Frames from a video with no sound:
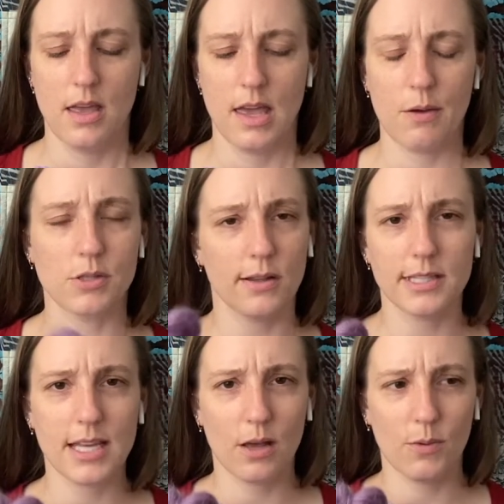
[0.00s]
it was on
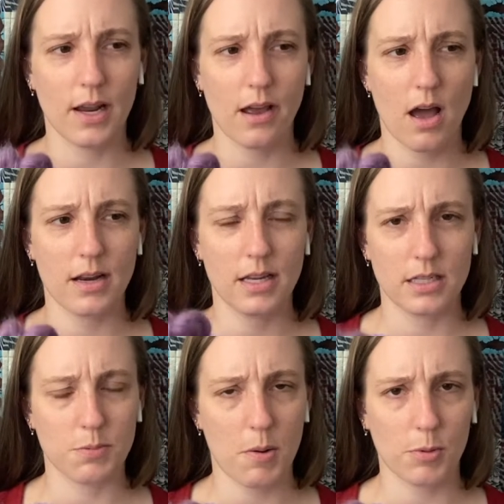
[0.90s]
sale when I got it and
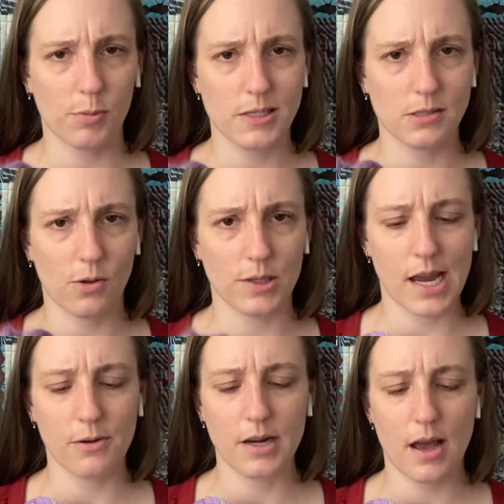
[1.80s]
it's probably sold
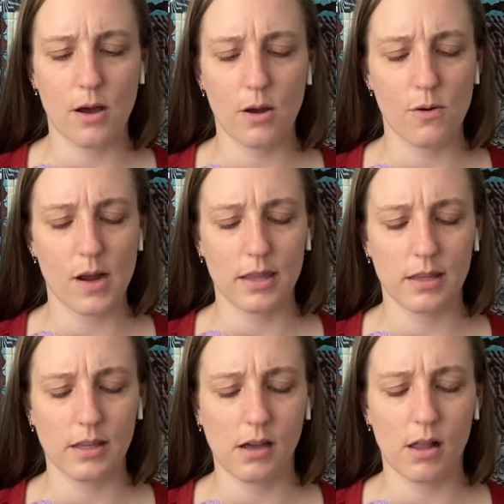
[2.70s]
out now. I
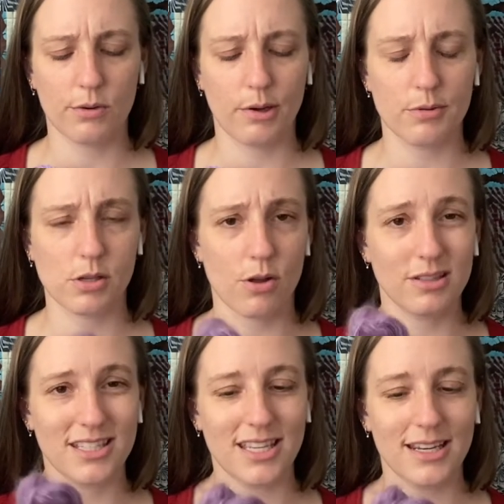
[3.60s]
think the colorway was
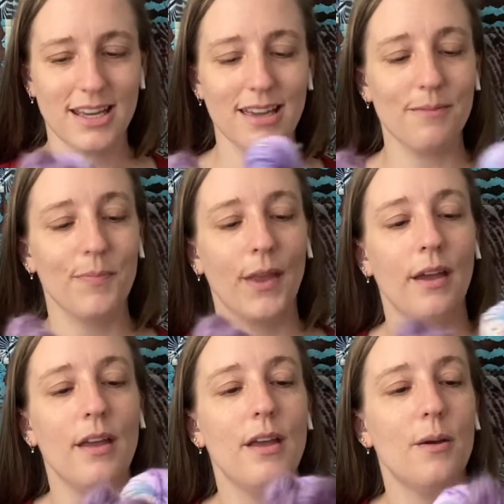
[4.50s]
called Sydney,
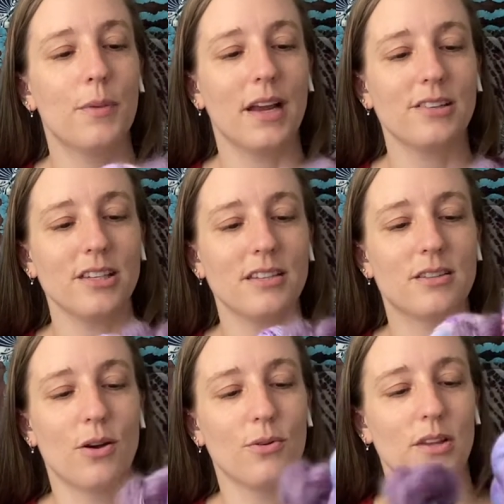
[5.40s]
but I actually
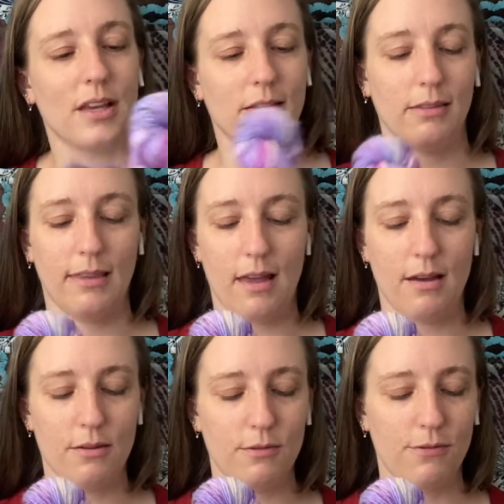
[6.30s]
don't like
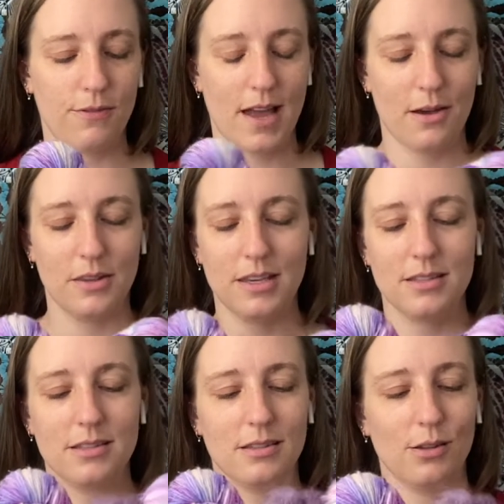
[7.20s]
love how
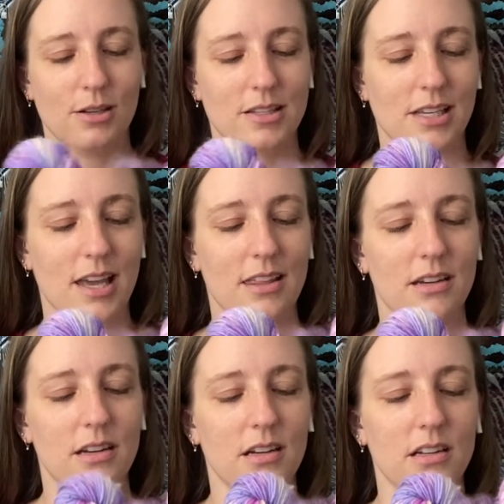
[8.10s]
these look
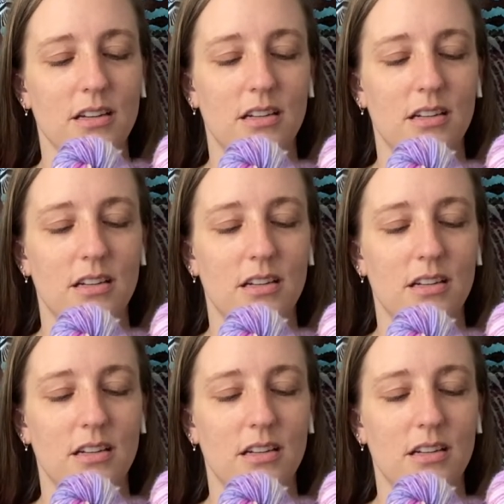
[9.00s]
together.